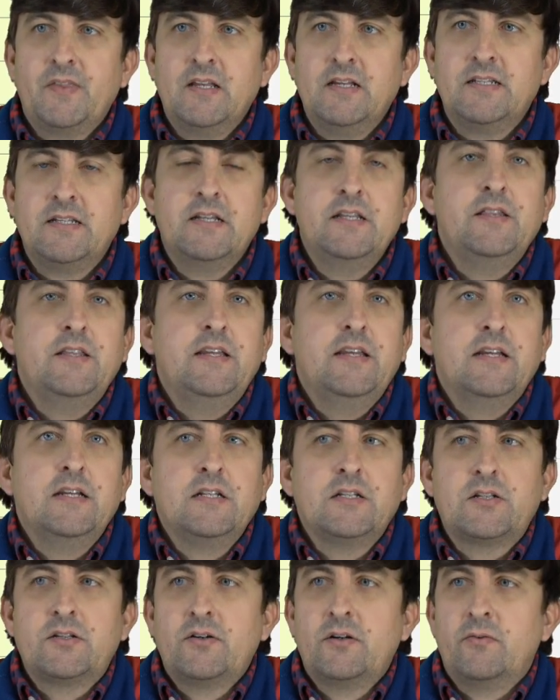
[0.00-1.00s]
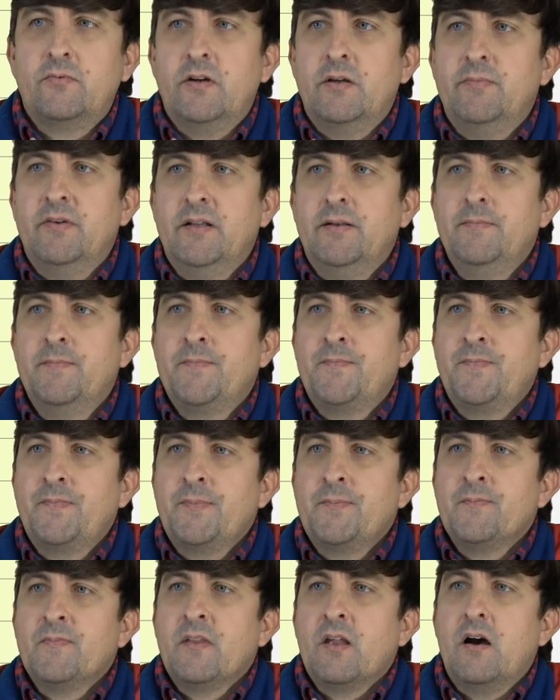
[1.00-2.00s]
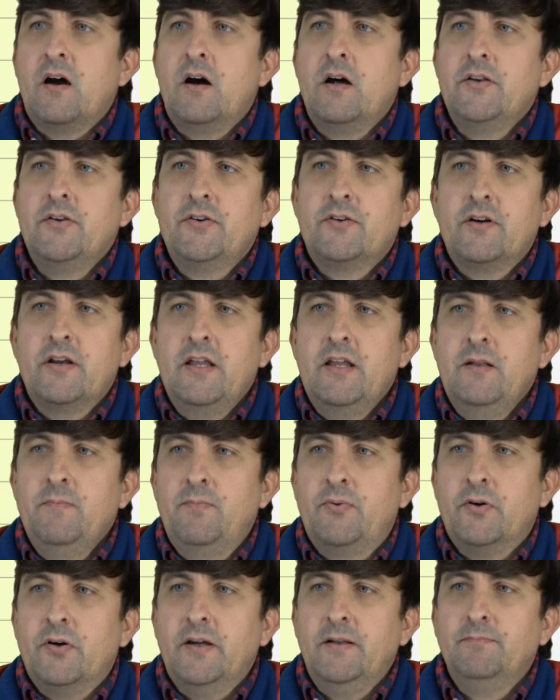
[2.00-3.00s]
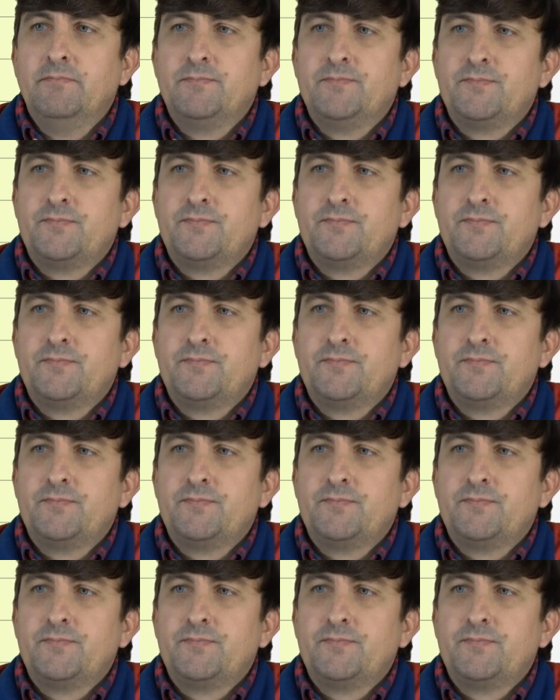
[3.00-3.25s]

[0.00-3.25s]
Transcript: is in the insert ribbon, under input,